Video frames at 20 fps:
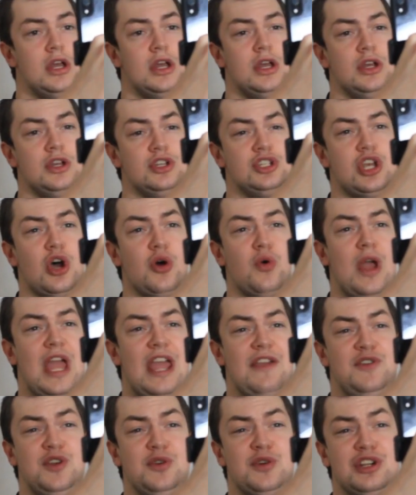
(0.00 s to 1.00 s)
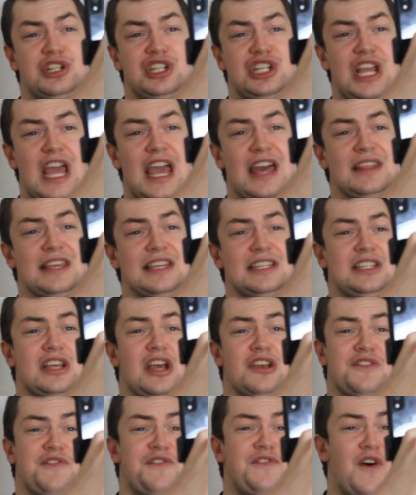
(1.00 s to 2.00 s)
So if you could share this
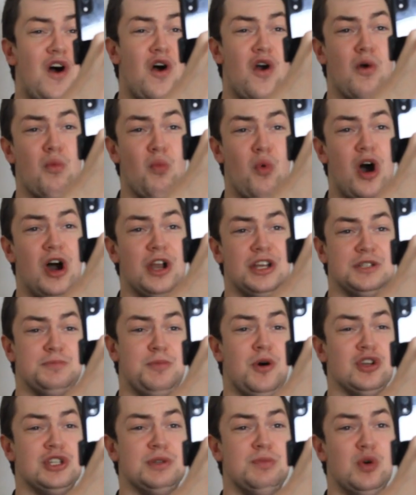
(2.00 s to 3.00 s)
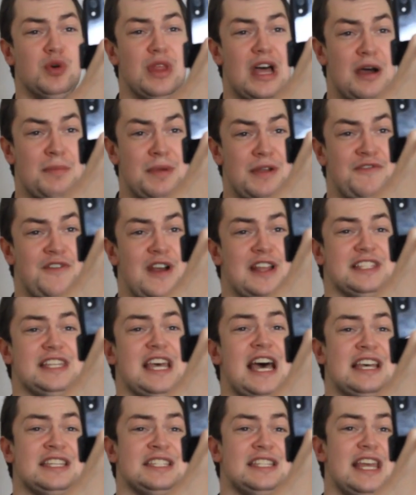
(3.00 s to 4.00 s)
as far and wide as possible, that would be
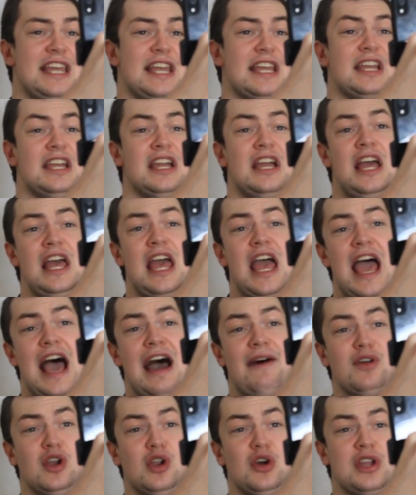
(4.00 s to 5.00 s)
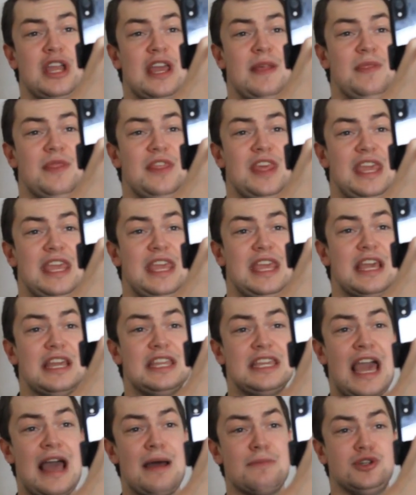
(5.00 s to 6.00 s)
fantastic. Have a look in the
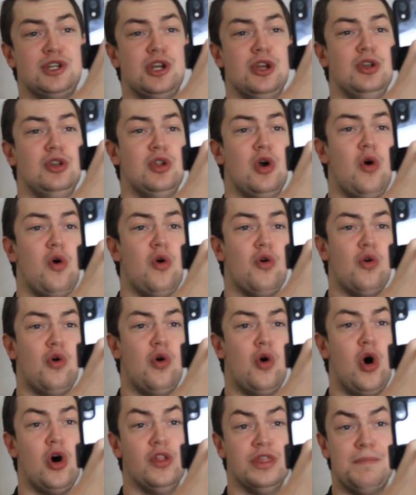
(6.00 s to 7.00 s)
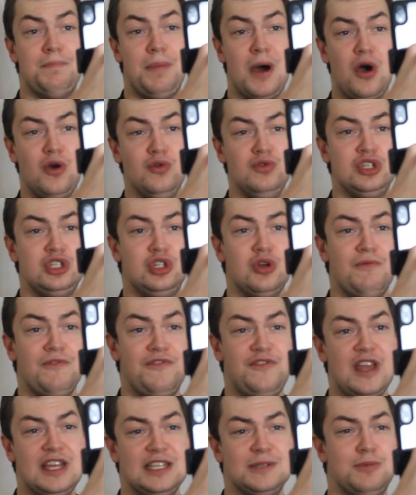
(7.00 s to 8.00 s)
caption or on the post on
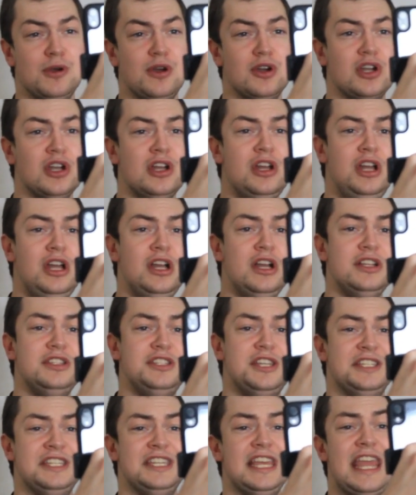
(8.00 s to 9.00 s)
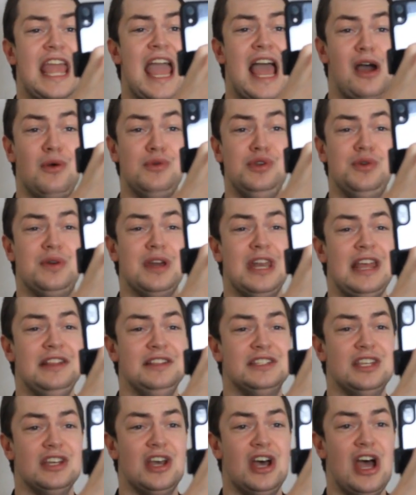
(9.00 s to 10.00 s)
Facebook to see how you can
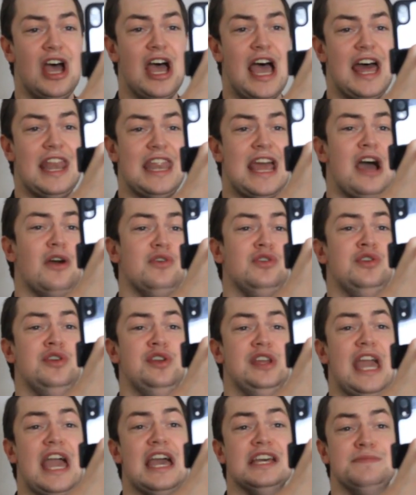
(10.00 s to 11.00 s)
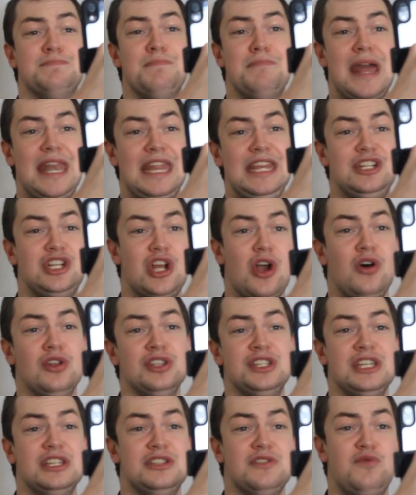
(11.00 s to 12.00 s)
enter and how you can get as many chances of